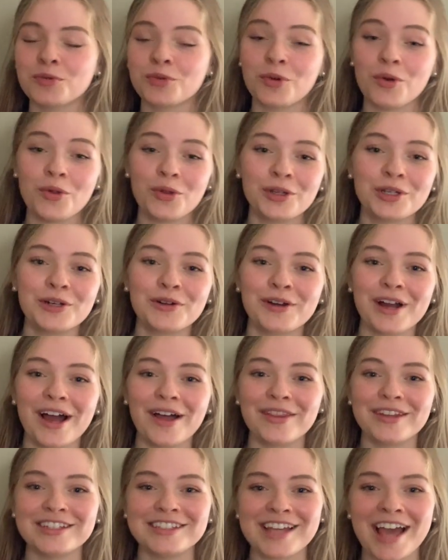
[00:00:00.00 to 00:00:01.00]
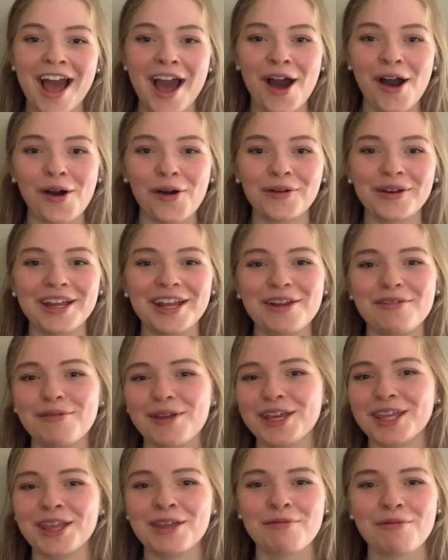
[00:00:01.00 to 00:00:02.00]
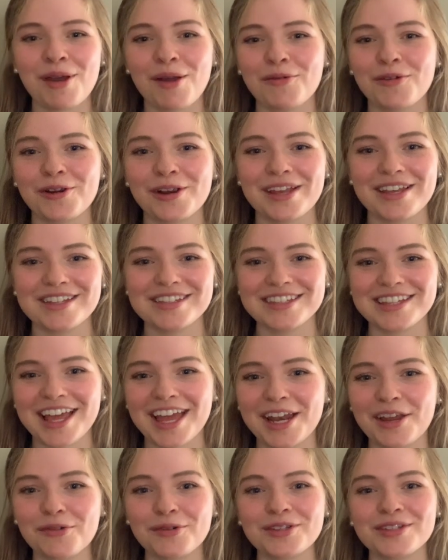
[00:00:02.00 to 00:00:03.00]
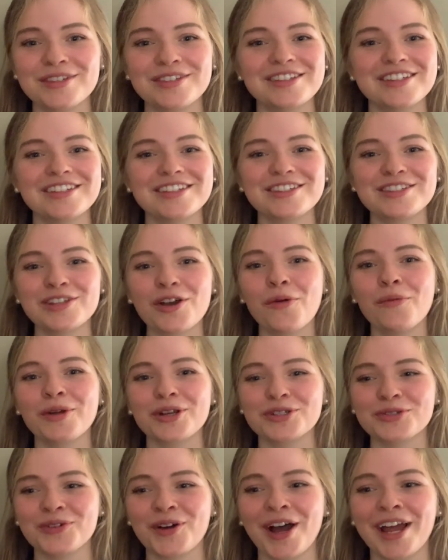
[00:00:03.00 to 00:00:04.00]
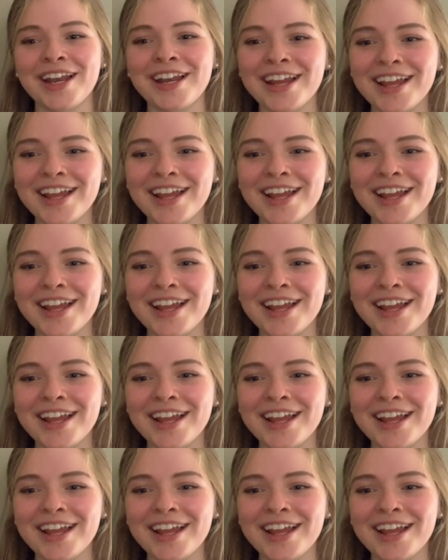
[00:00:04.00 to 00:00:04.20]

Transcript: rolling around the town and making memories, and it was so much fun.